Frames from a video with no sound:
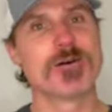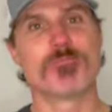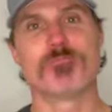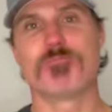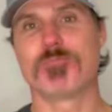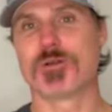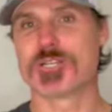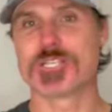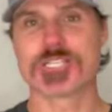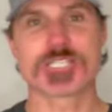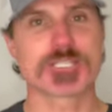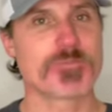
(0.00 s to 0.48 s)

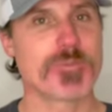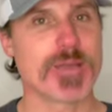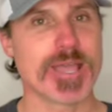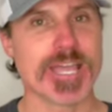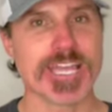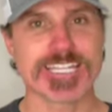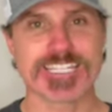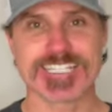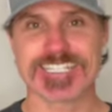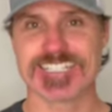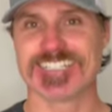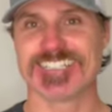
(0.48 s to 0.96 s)

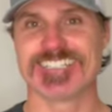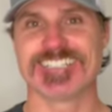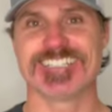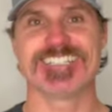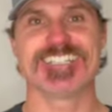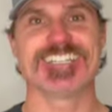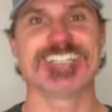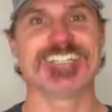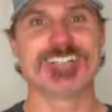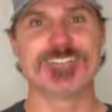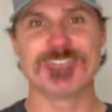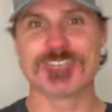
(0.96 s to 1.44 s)
participate,
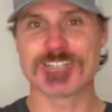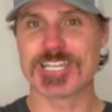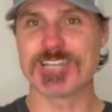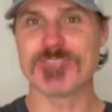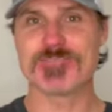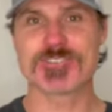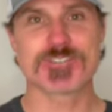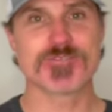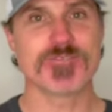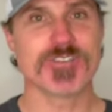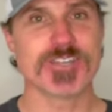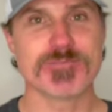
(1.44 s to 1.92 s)
and give
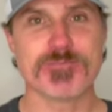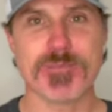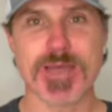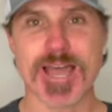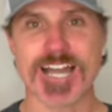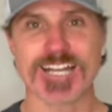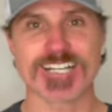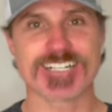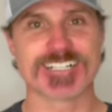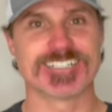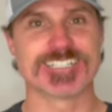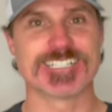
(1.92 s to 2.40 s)
us
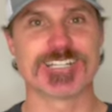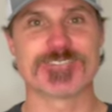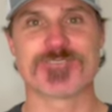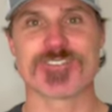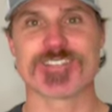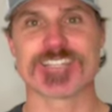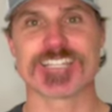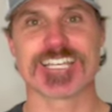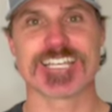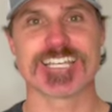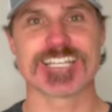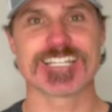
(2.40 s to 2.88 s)
feedback on
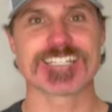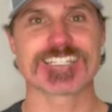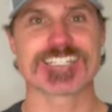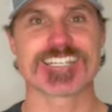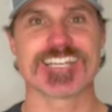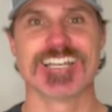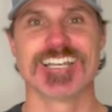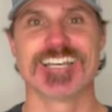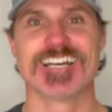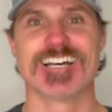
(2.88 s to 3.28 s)
different things.